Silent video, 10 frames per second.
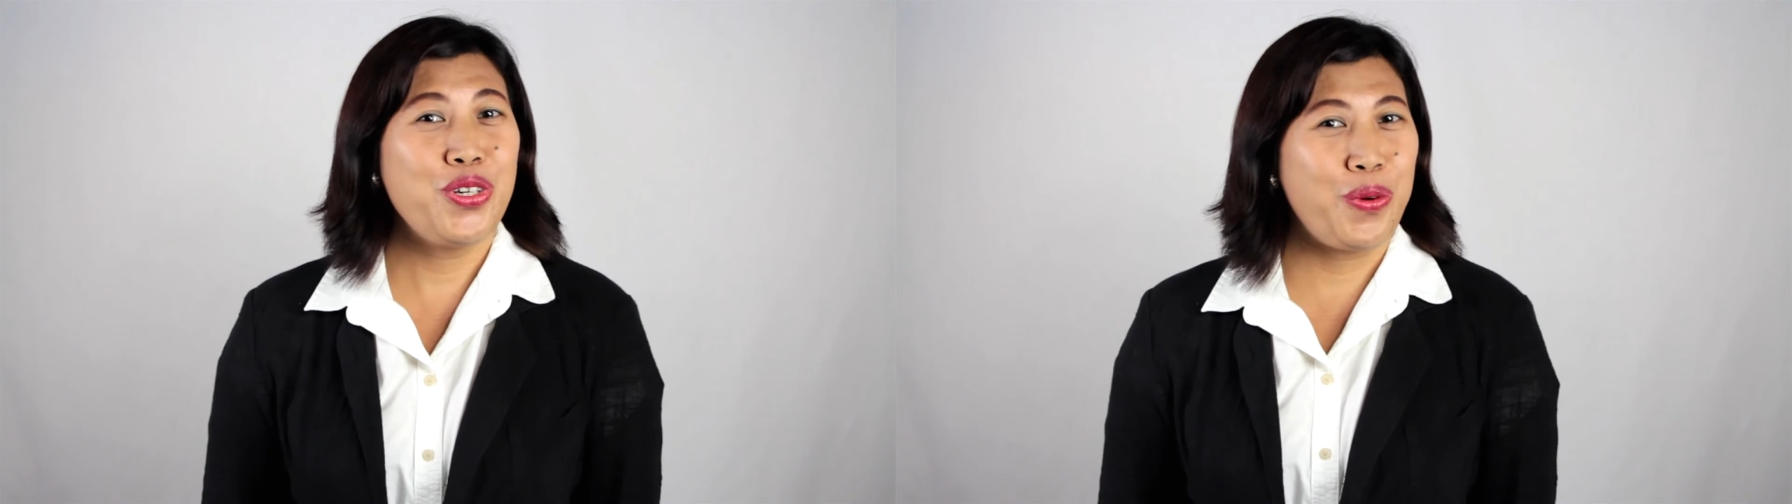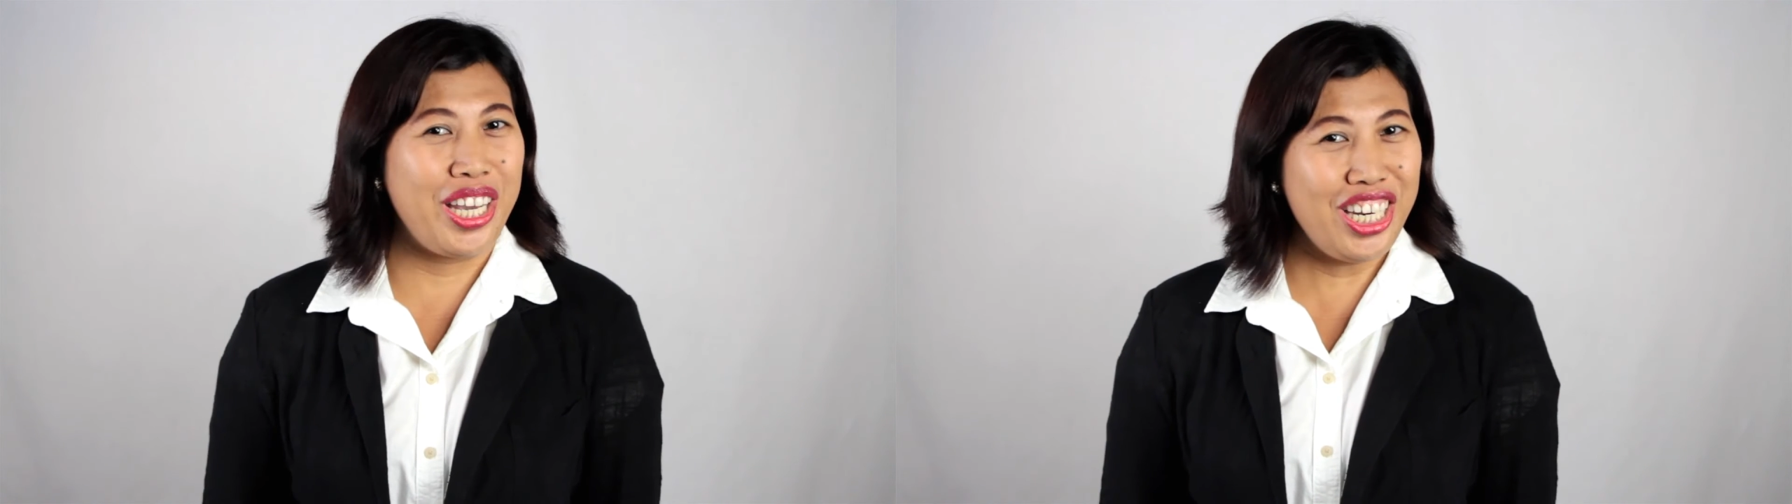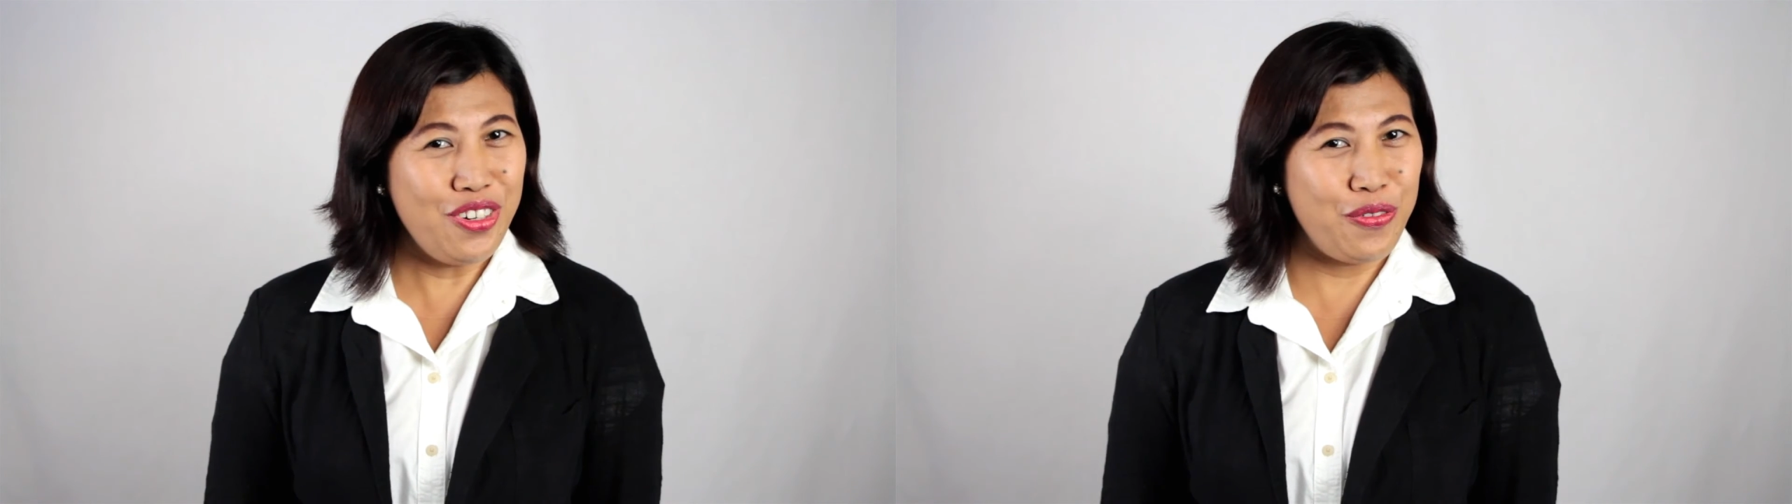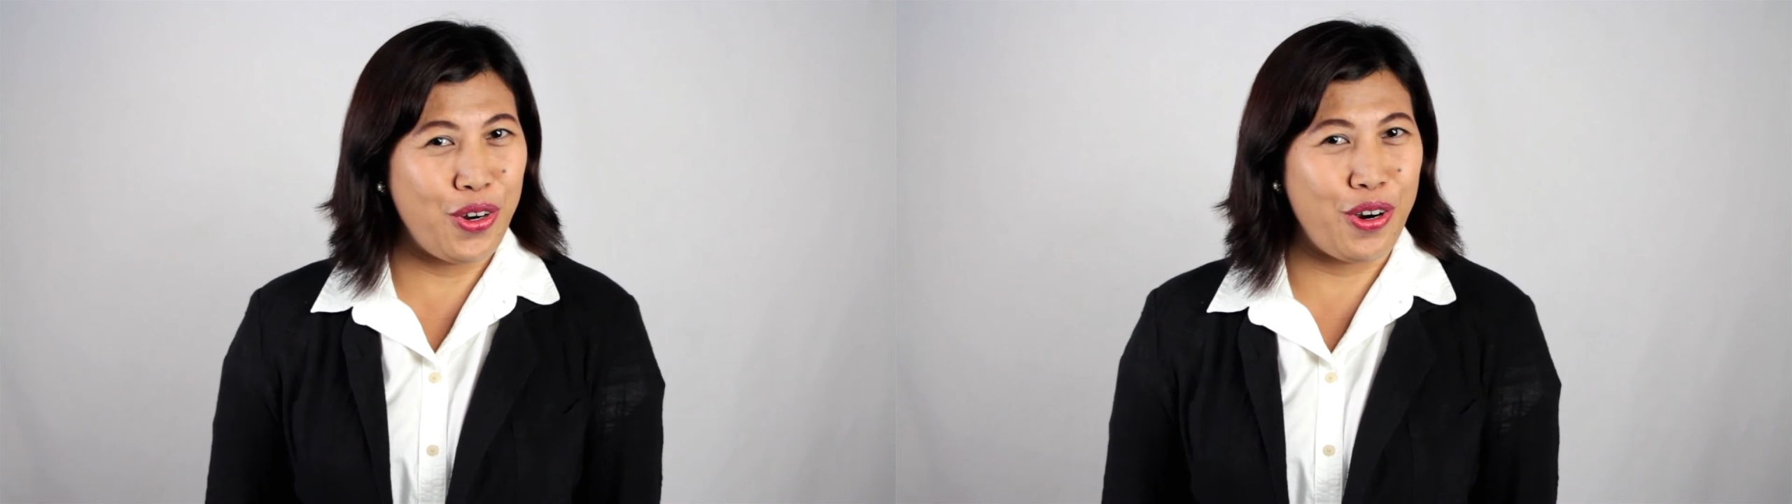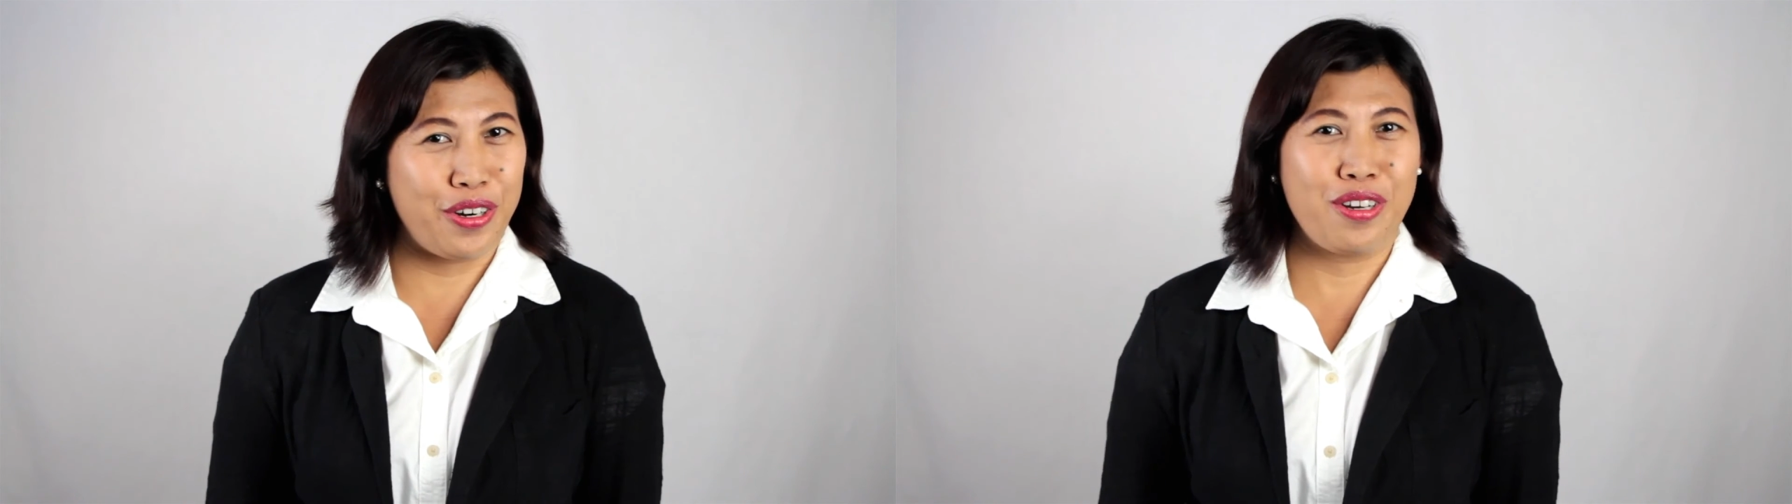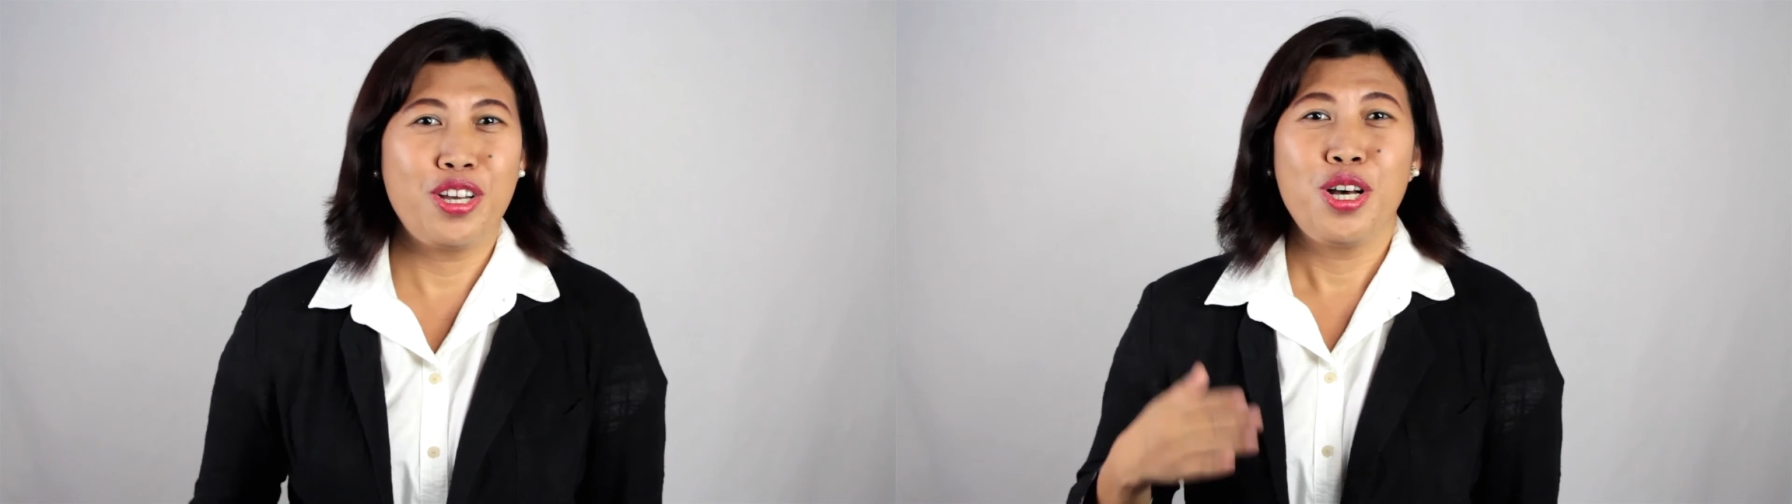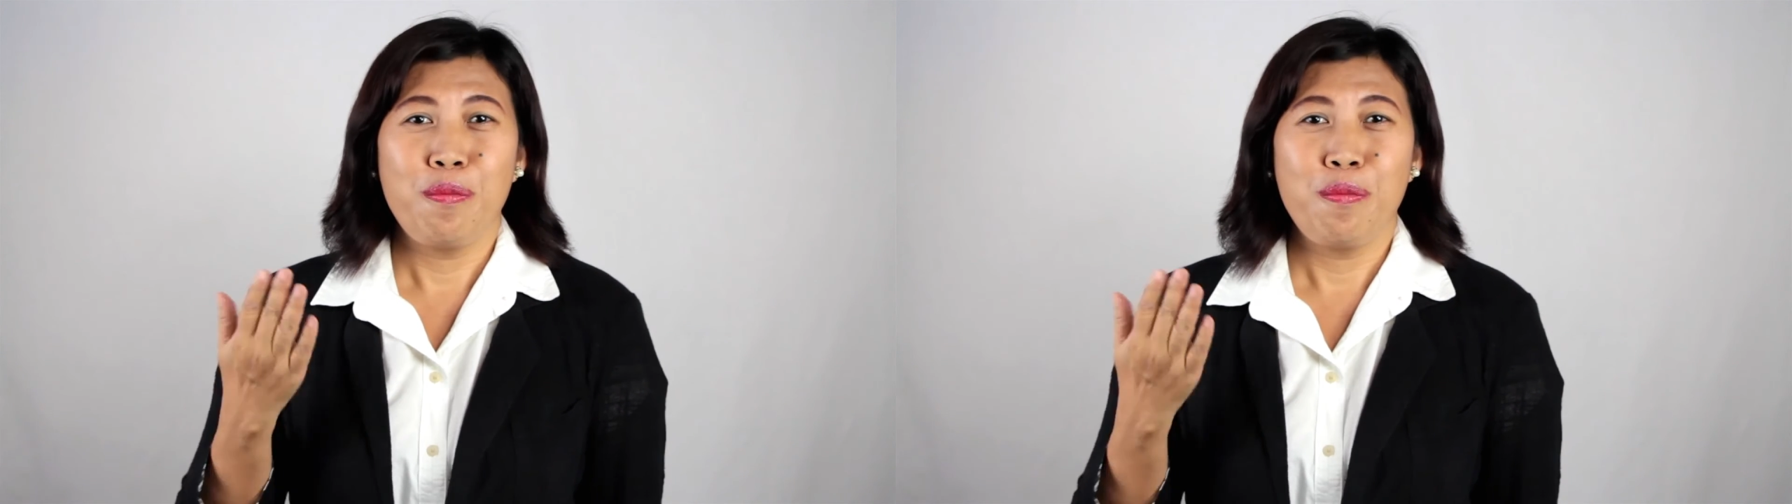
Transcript: you waiting for?